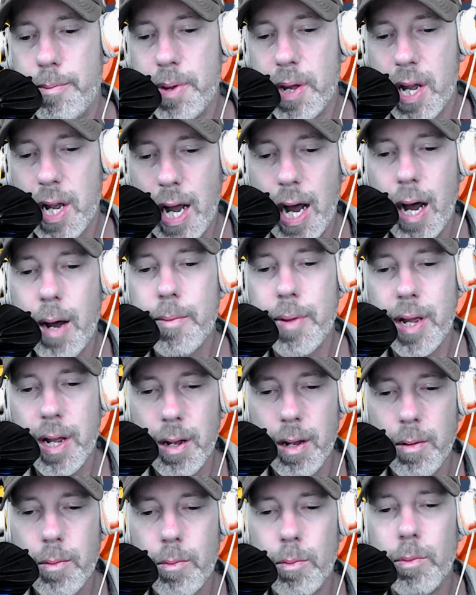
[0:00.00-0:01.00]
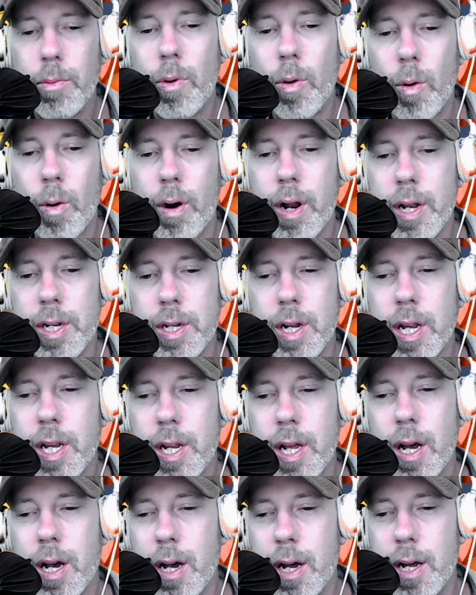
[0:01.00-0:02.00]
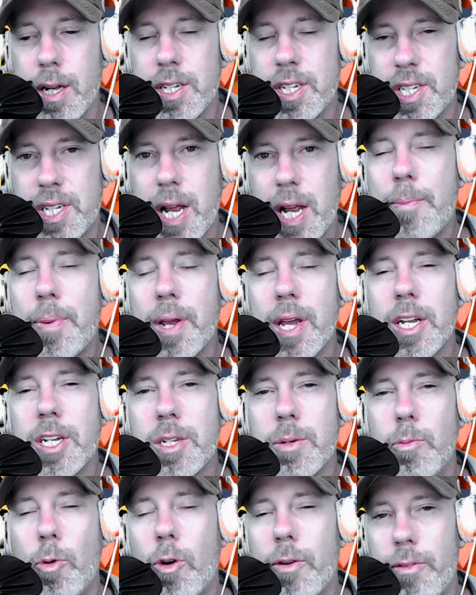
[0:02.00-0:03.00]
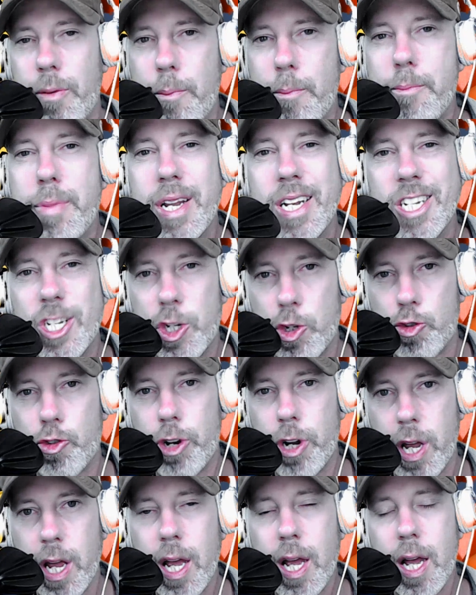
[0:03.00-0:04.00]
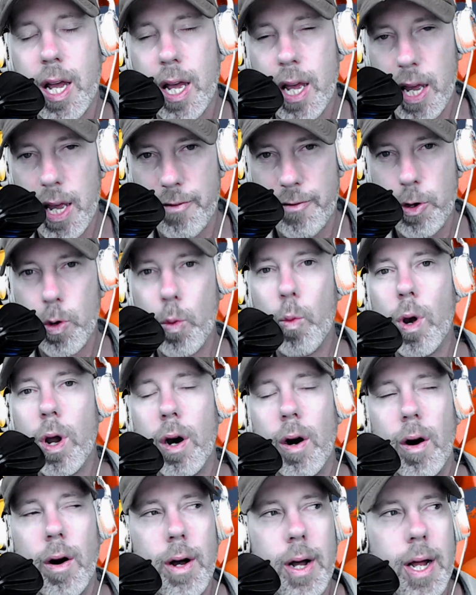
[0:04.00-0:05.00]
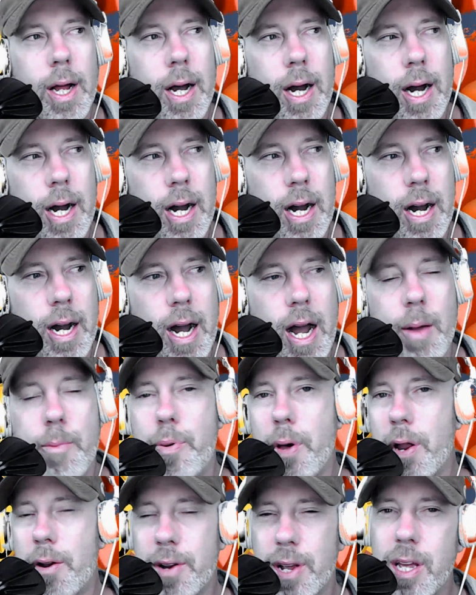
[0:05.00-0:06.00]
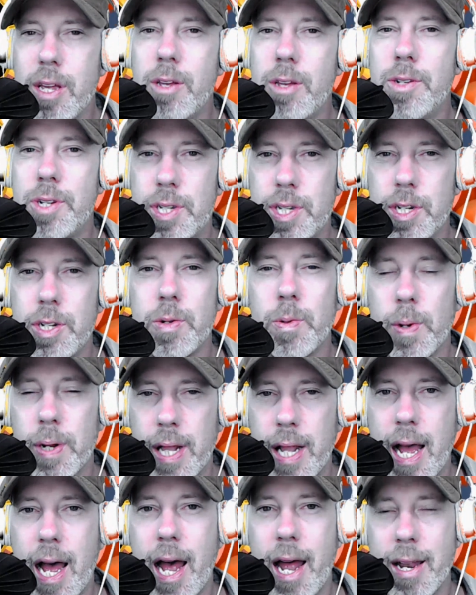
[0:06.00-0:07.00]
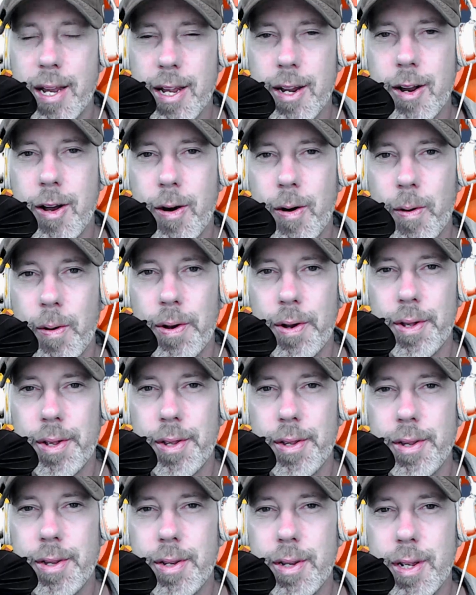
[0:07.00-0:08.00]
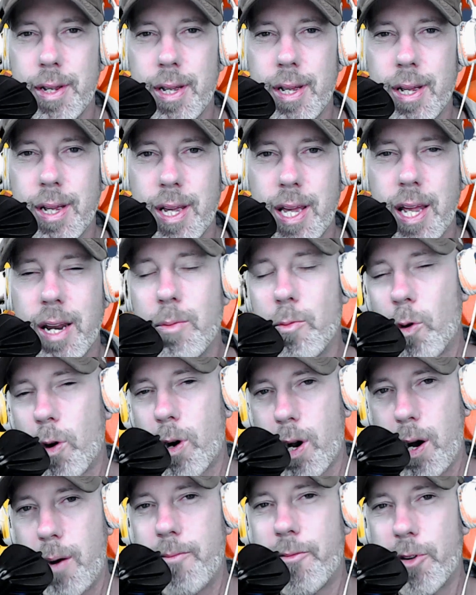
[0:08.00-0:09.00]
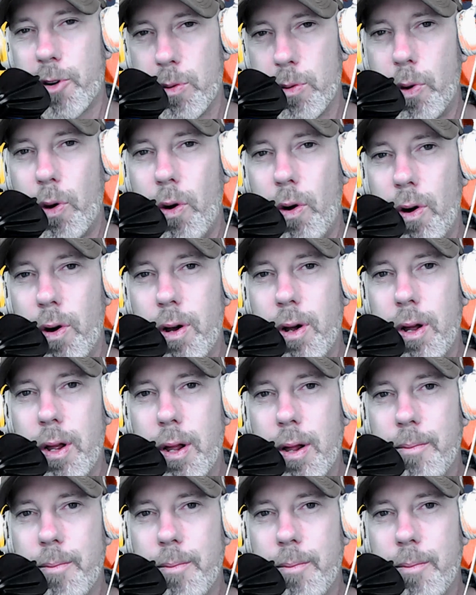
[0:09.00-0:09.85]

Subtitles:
becoming more and stepping into more of a ministry, if you will. I better get used to doing that. Getting more comfortable